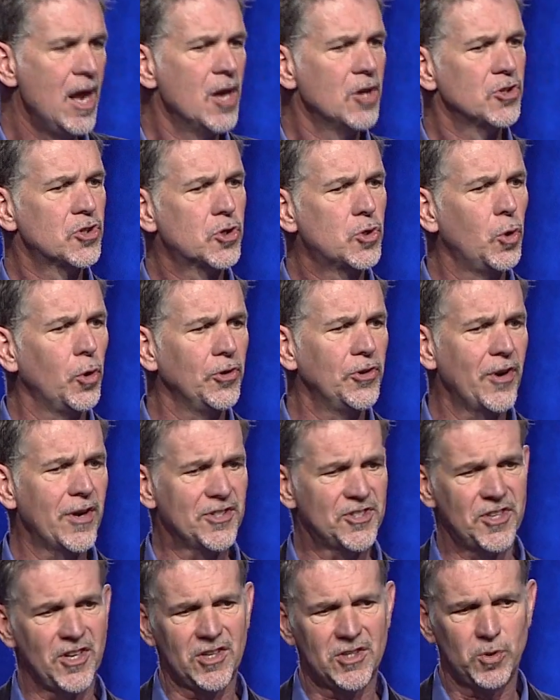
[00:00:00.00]
School
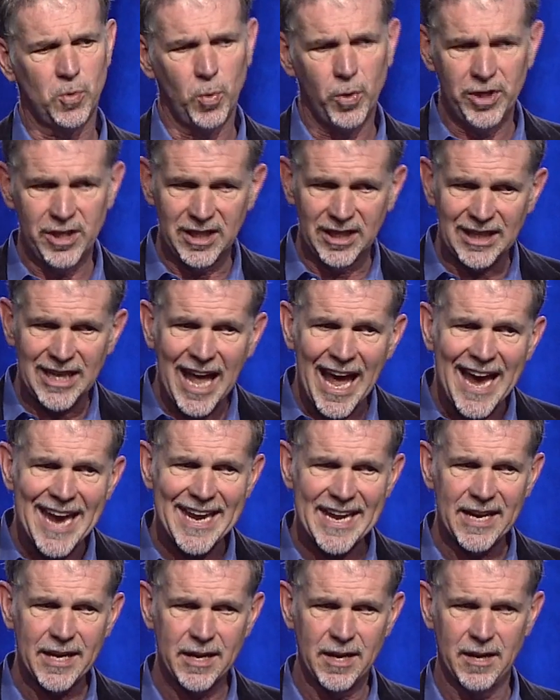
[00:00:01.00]
districts would
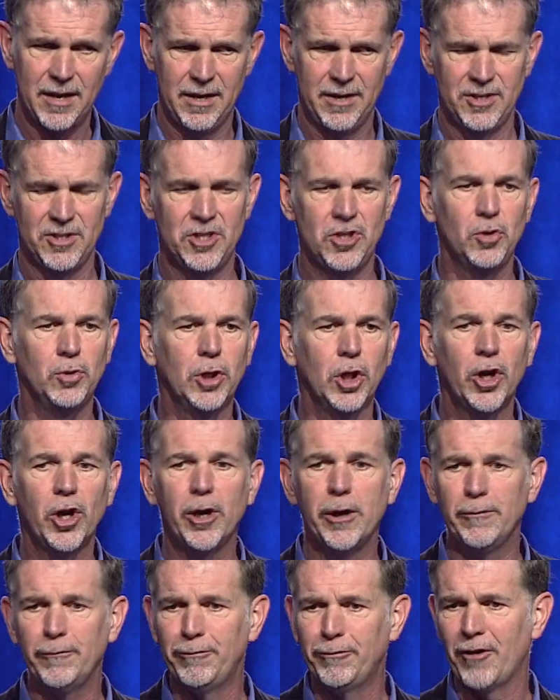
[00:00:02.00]
like to
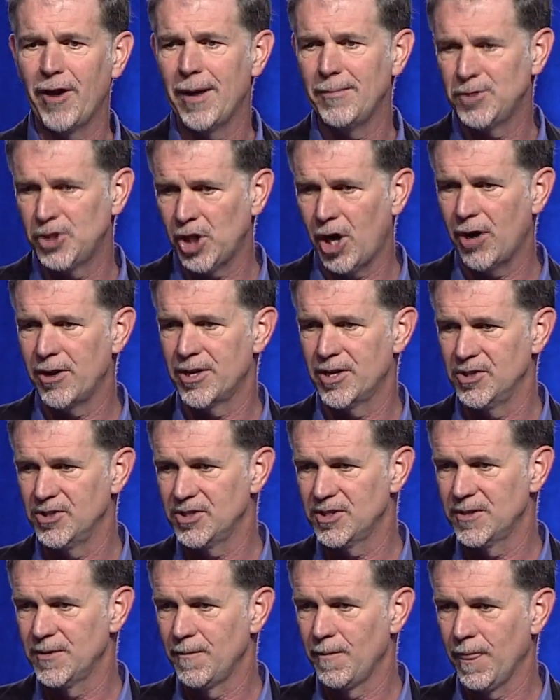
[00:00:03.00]
learn from
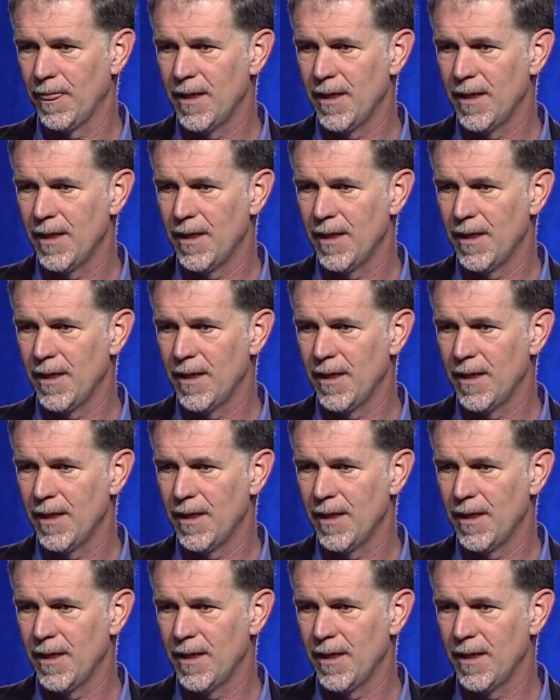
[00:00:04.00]
charters.